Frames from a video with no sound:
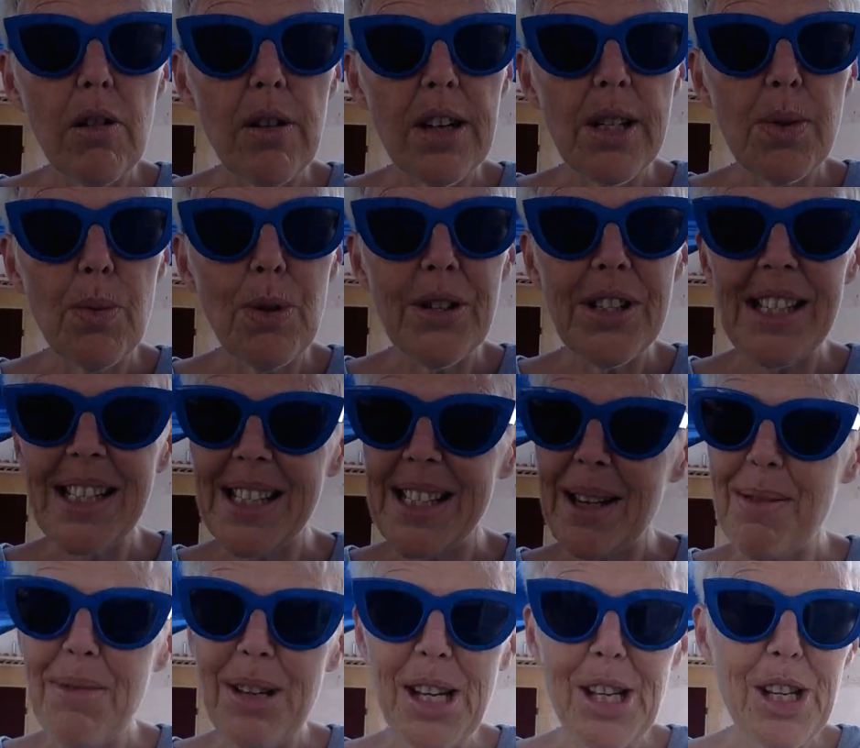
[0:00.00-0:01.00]
Chris Wilson
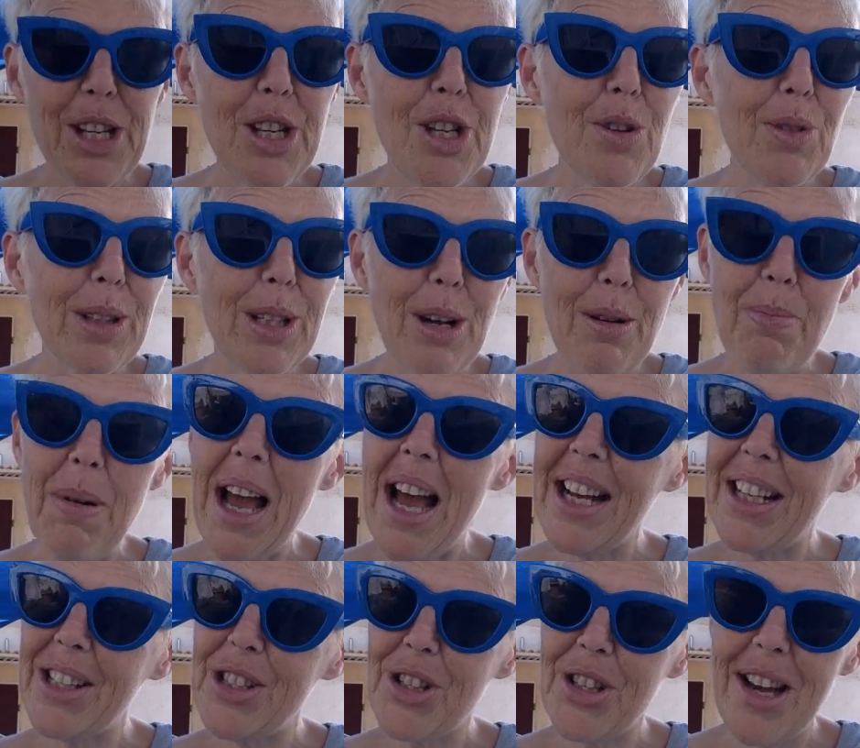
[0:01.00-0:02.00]
sent me a cute little
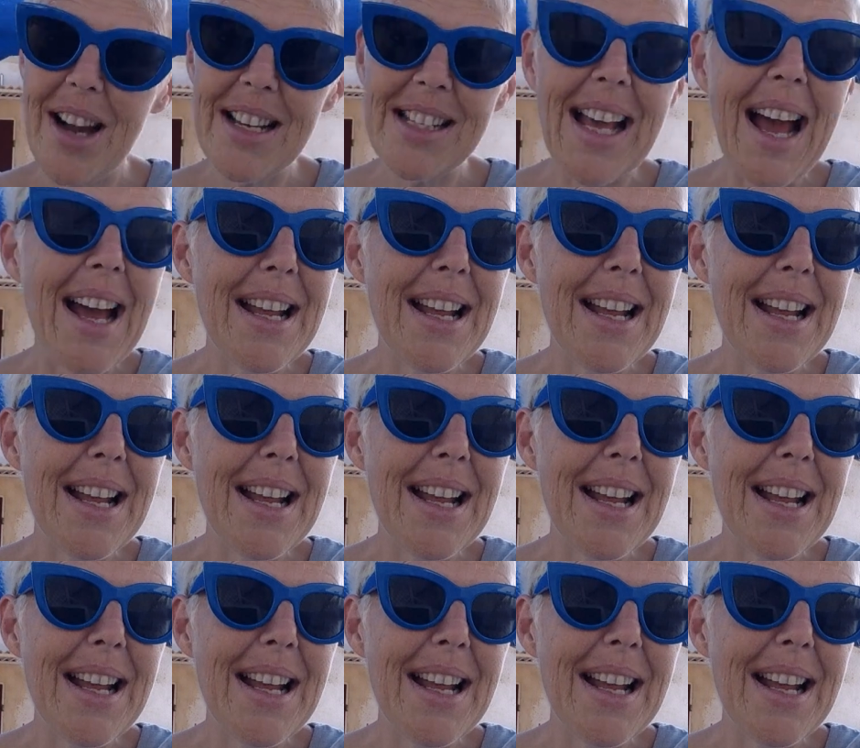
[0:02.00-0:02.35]
package, guys.